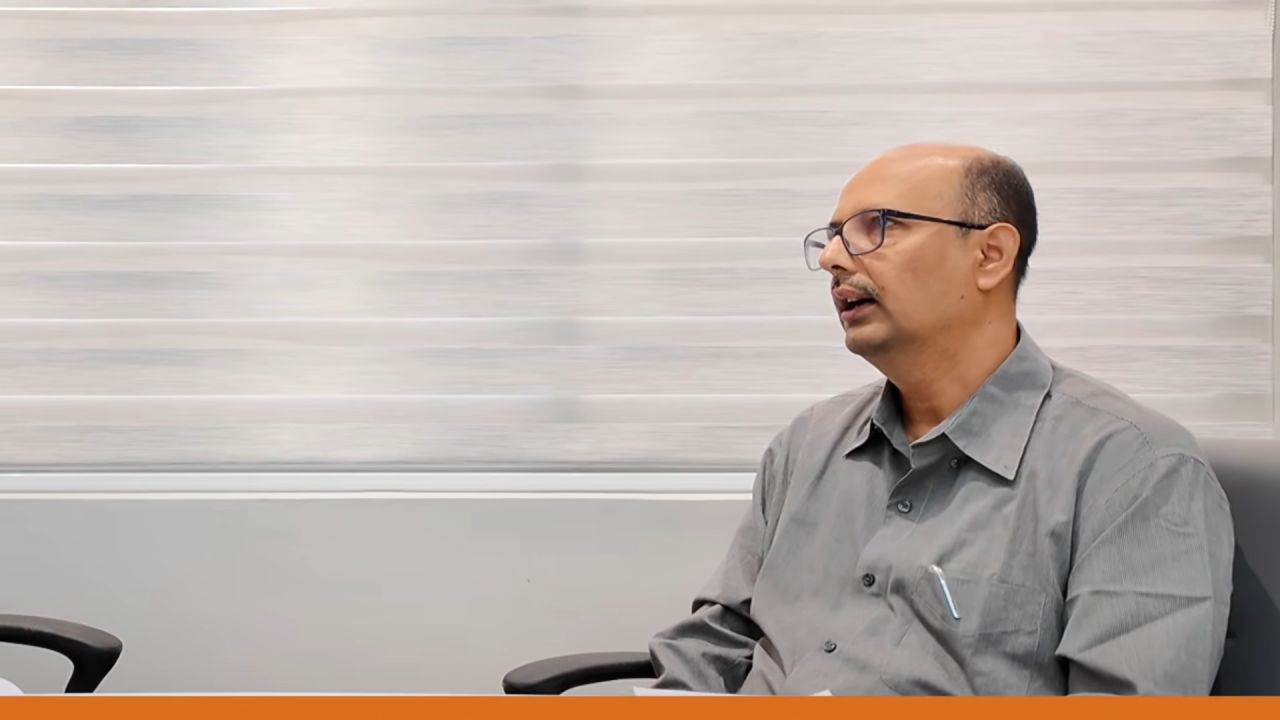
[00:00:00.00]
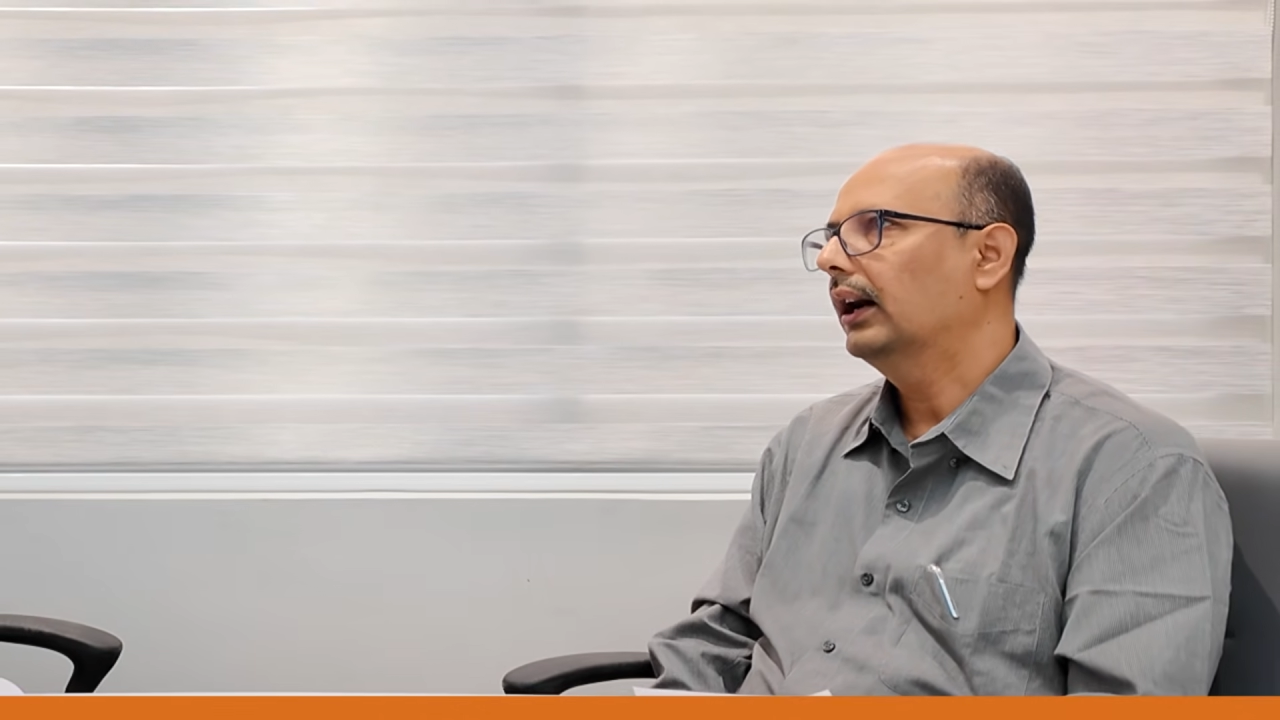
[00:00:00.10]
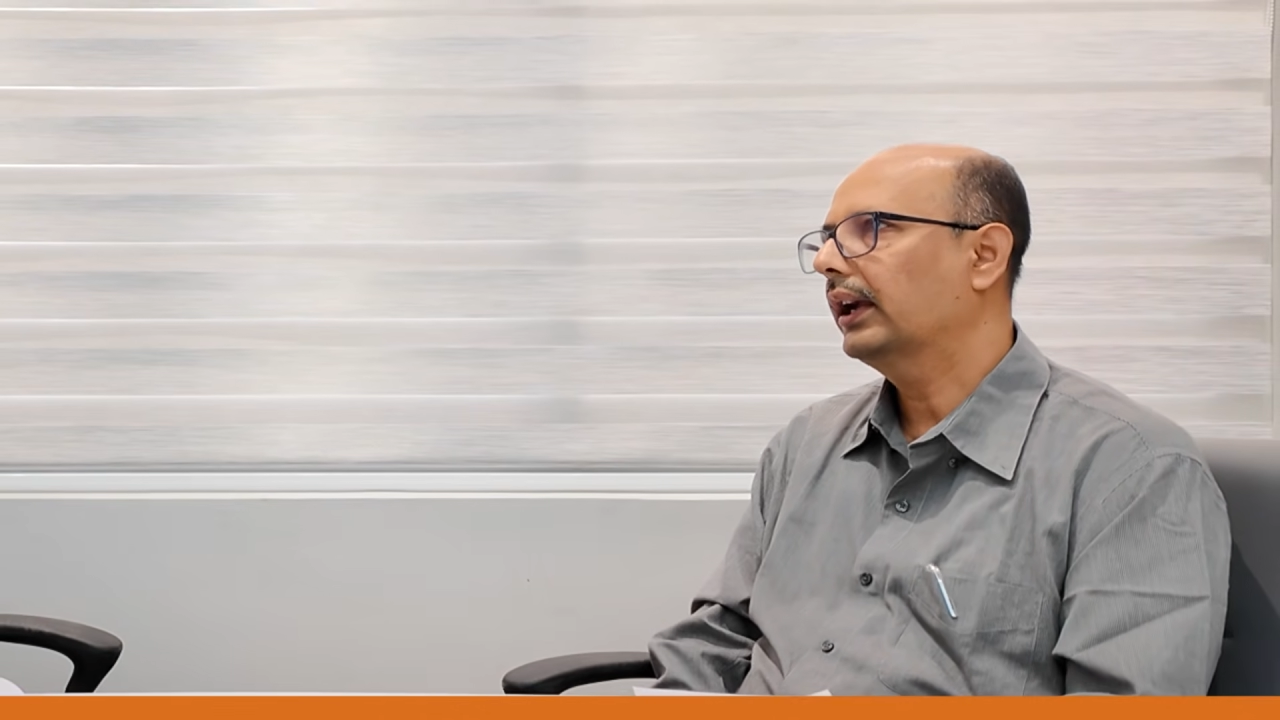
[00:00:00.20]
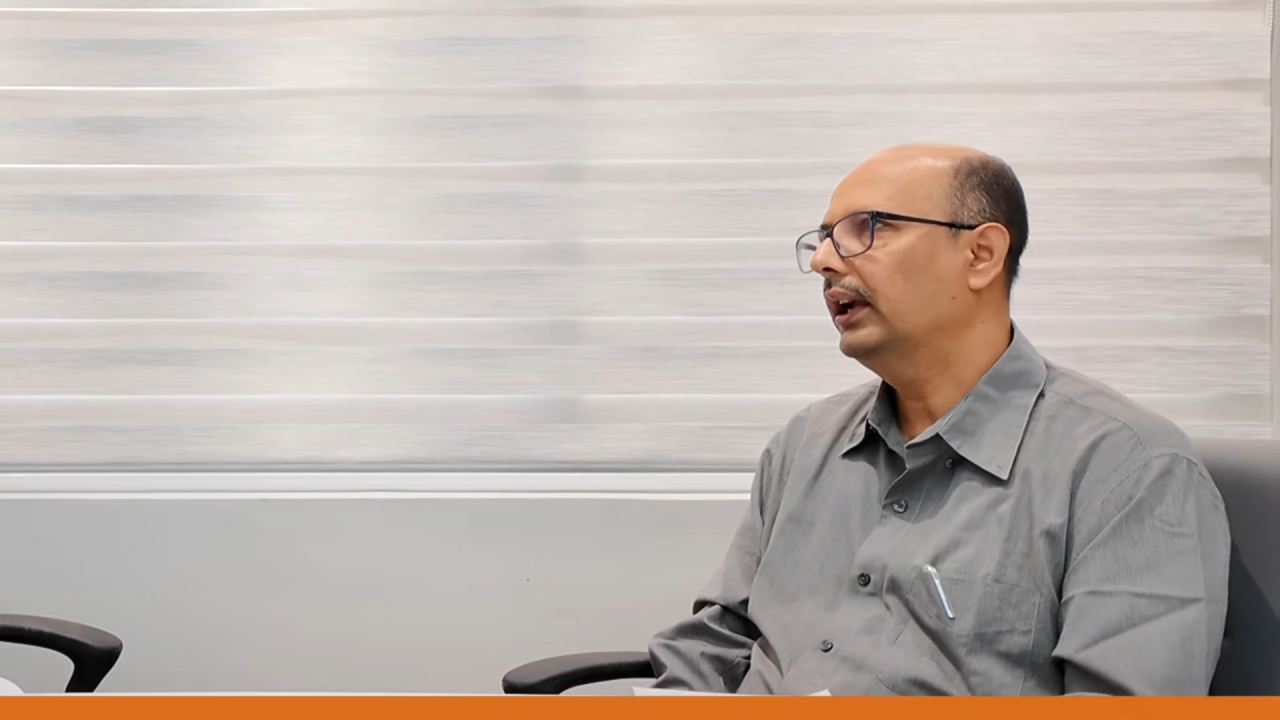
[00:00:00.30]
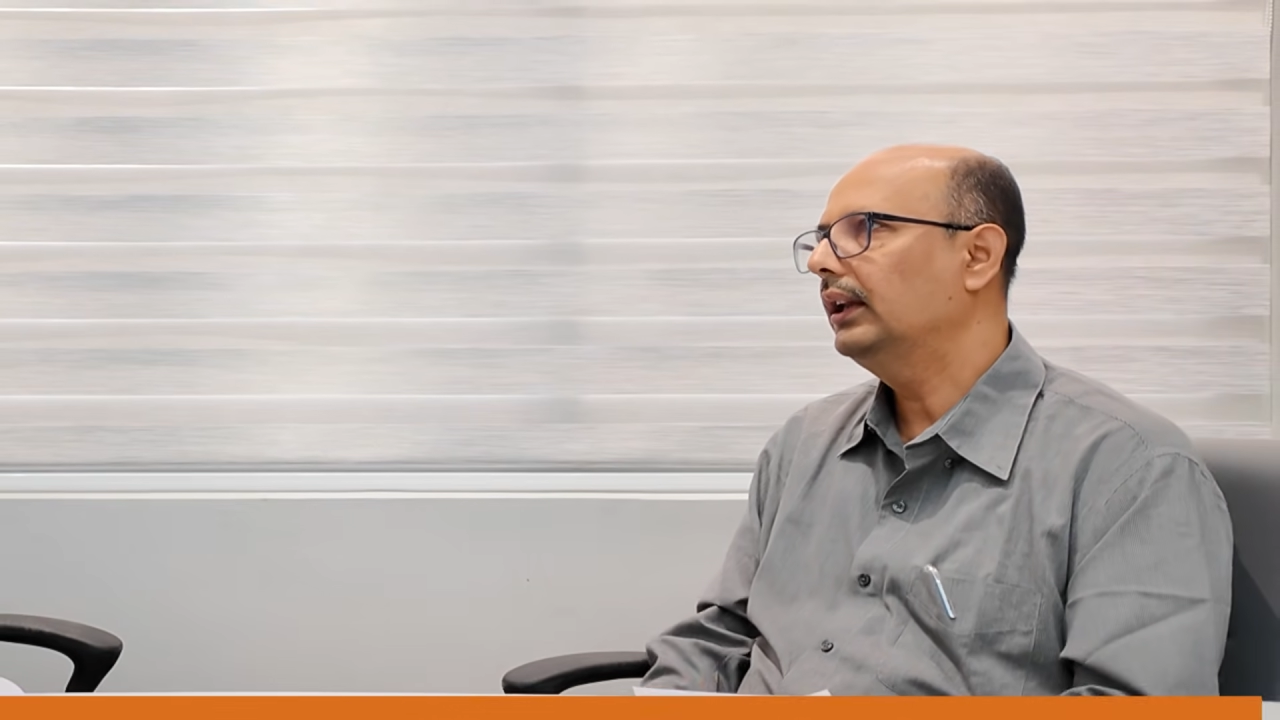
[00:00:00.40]

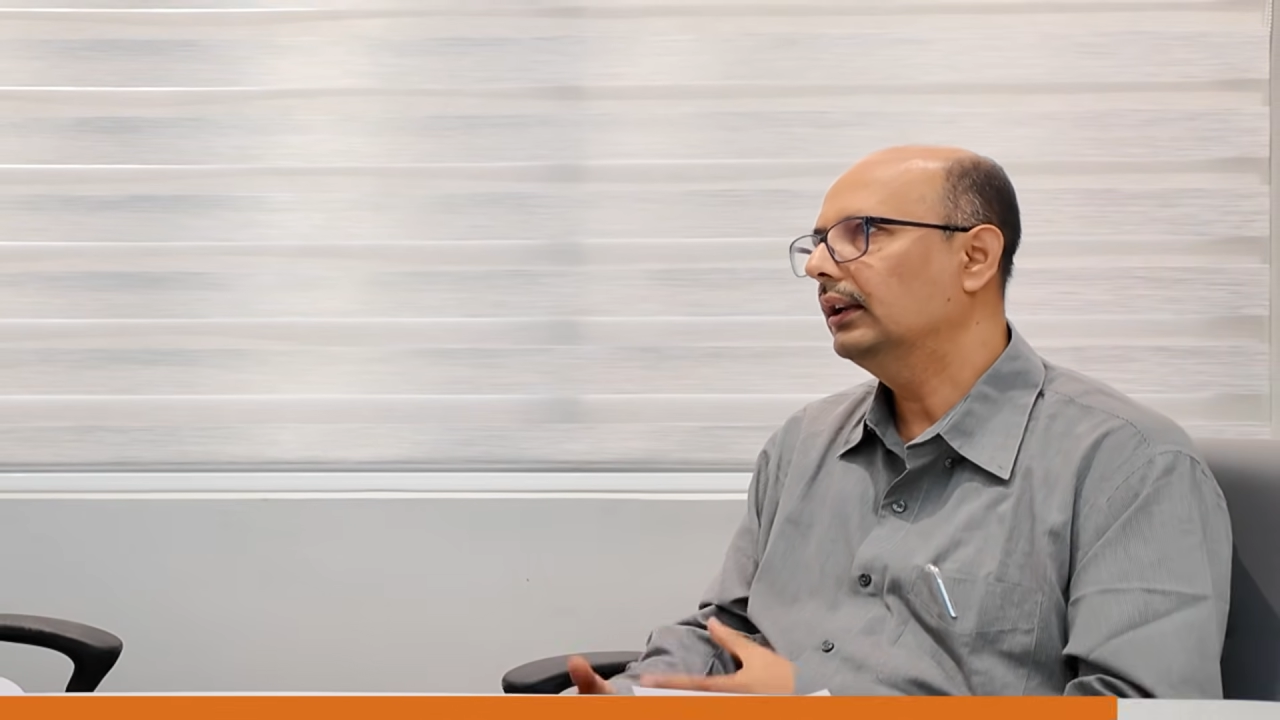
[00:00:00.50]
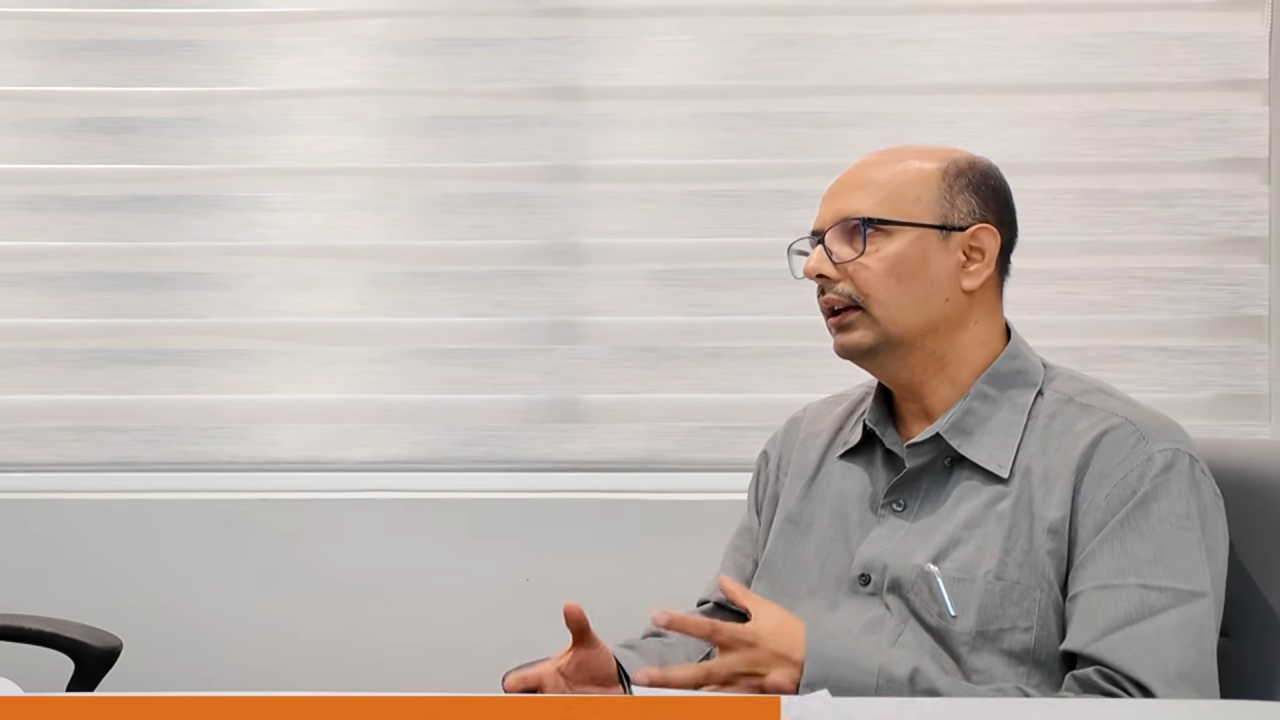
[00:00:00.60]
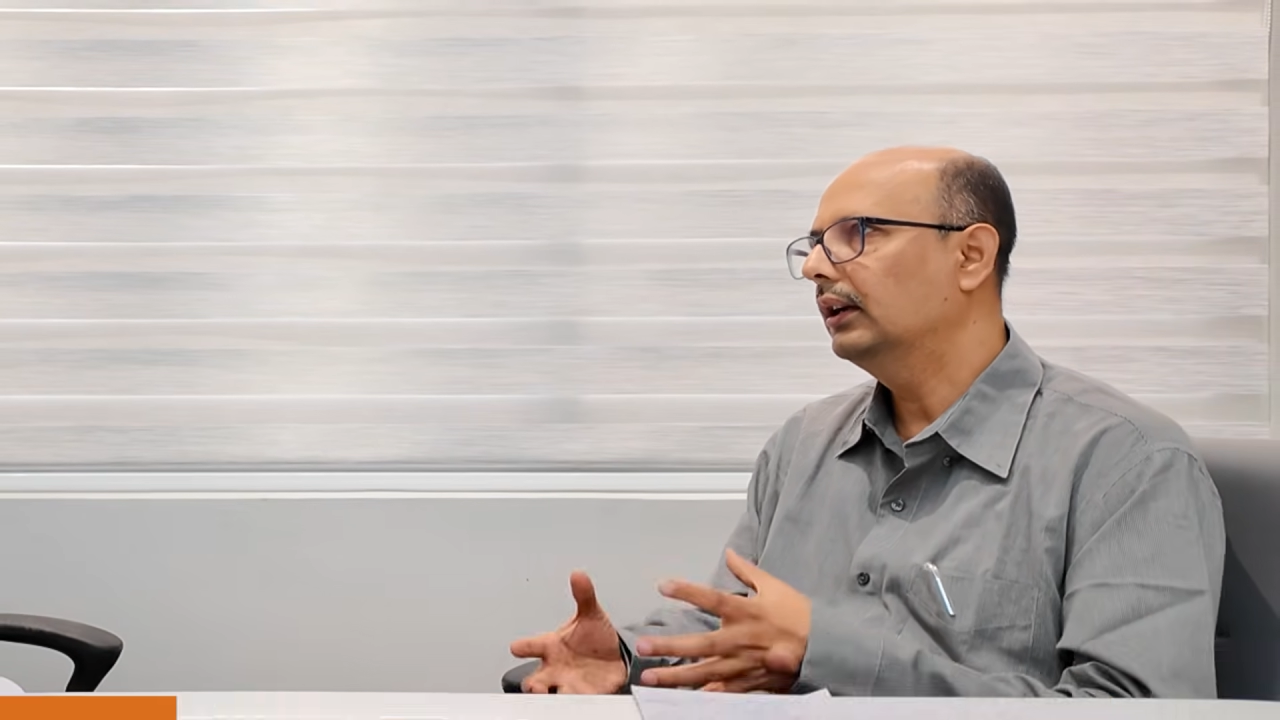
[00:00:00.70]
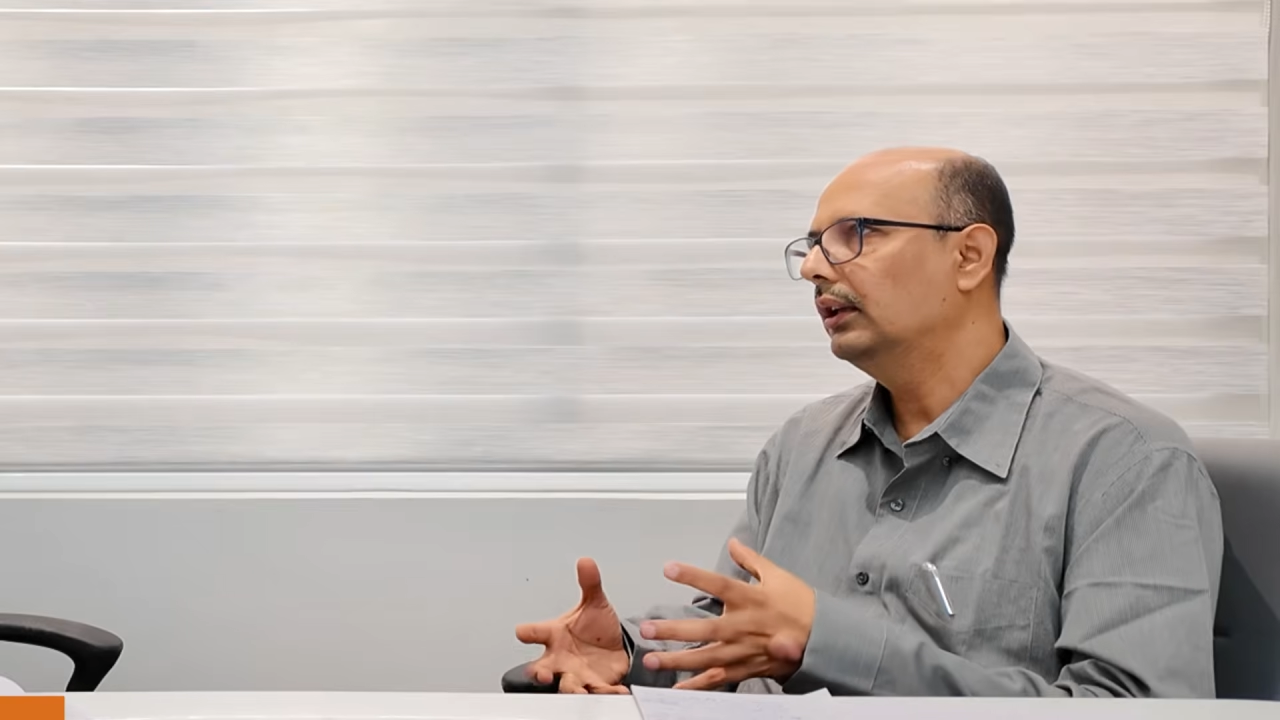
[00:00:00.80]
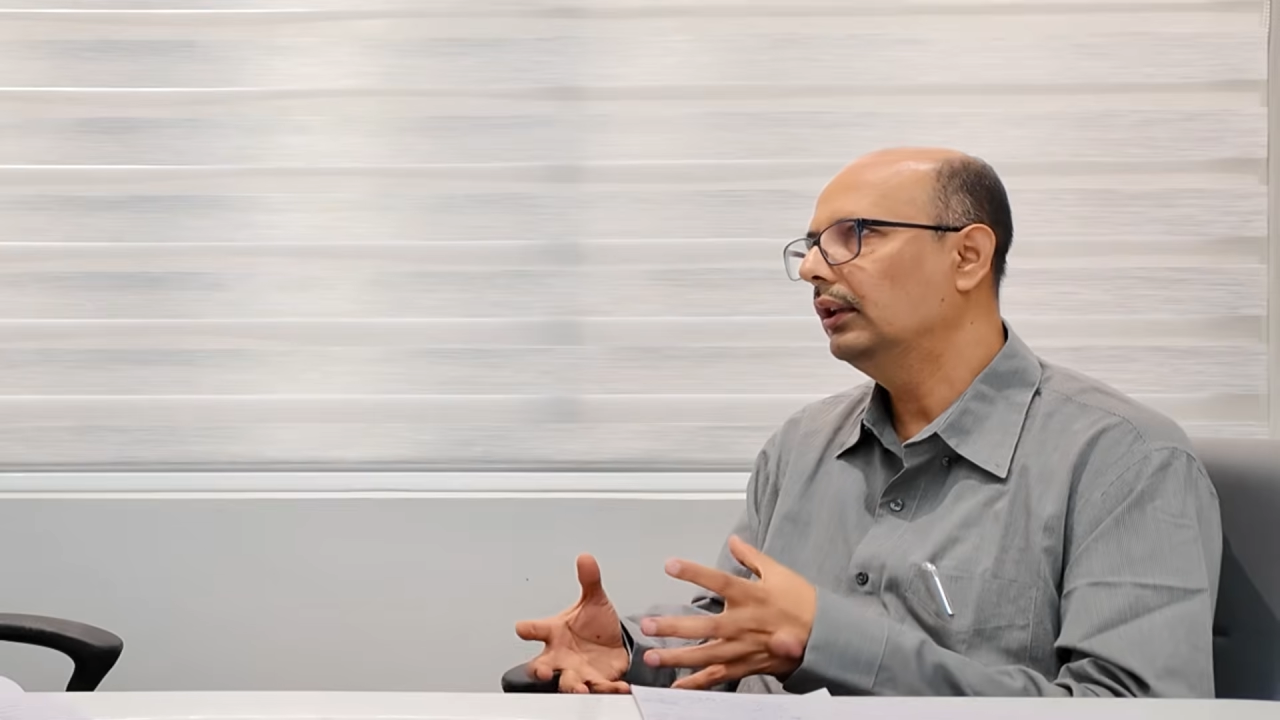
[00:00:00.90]
again,